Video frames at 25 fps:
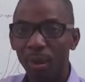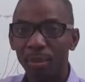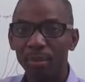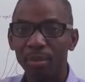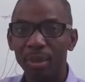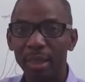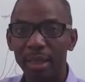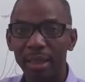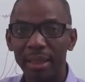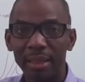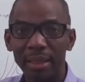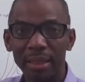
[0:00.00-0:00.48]

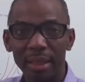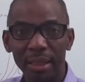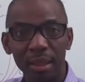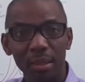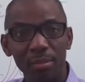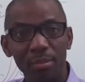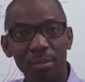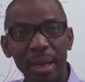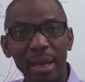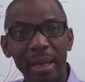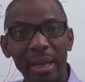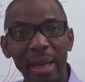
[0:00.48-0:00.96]
updates that you
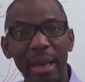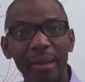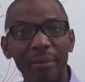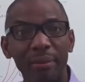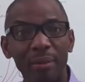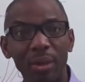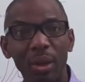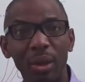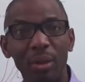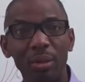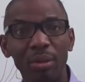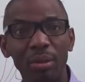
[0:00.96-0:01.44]
might have
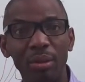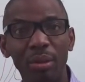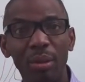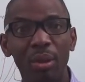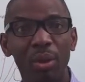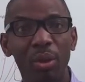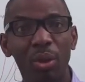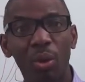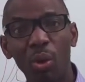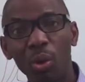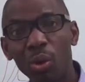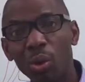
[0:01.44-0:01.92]
done
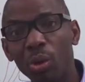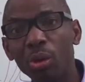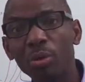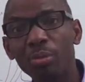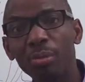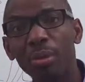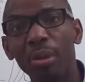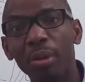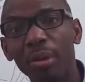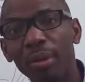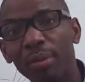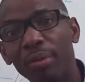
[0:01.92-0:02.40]
could
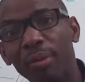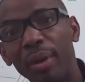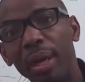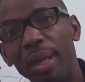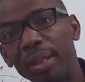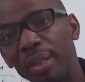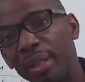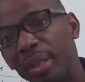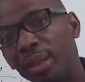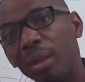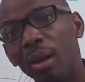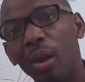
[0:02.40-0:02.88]
be
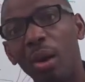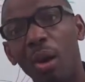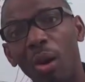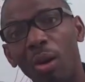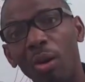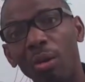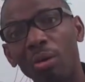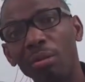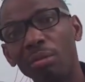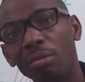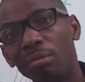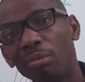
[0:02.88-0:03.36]
reflecting
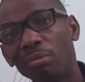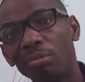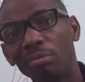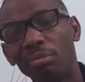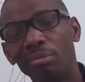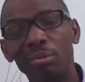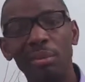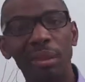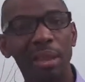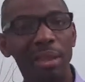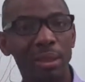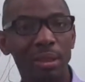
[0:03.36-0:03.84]
on
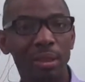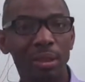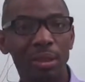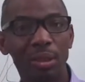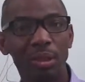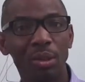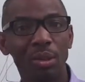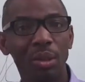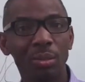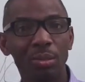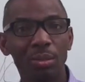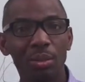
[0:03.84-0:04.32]

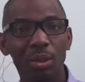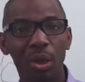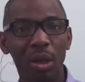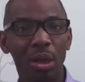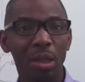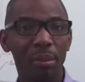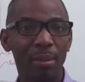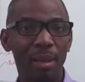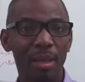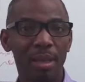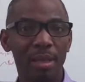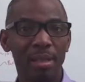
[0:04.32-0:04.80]
some
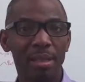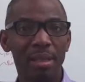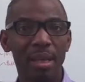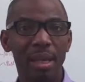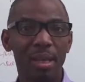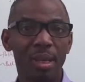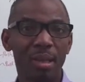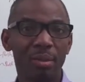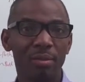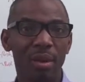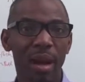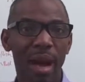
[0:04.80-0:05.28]
documents
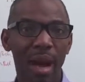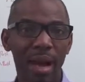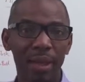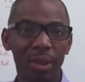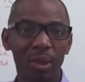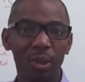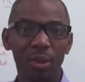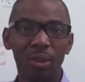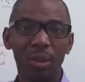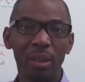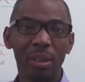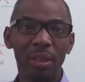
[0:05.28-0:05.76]
that you've
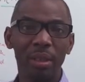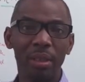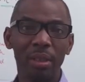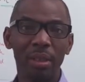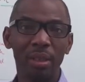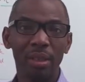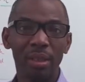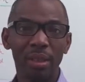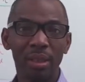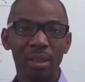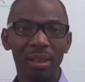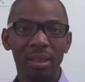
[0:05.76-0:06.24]
actually
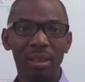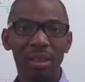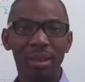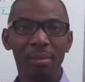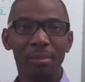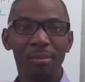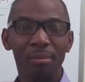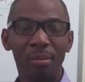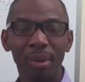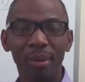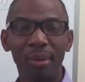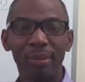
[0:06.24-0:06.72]

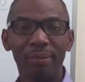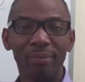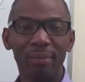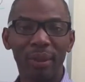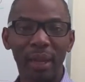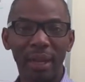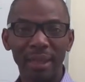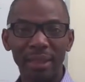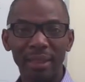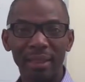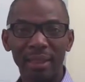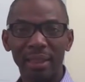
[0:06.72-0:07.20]

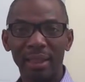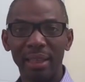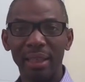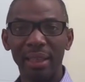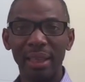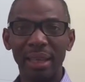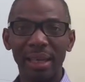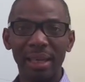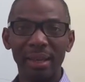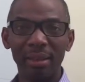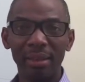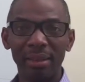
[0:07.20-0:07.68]
modified
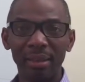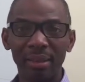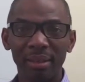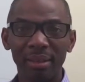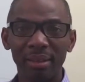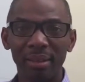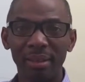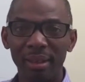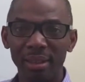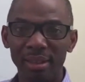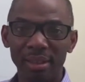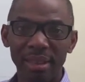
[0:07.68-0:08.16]
in
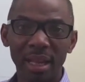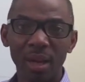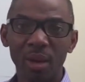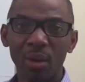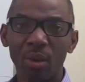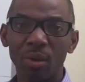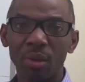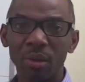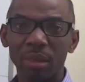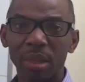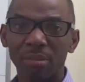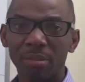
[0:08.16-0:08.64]
the
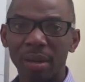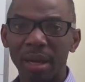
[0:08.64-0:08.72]
stakeholder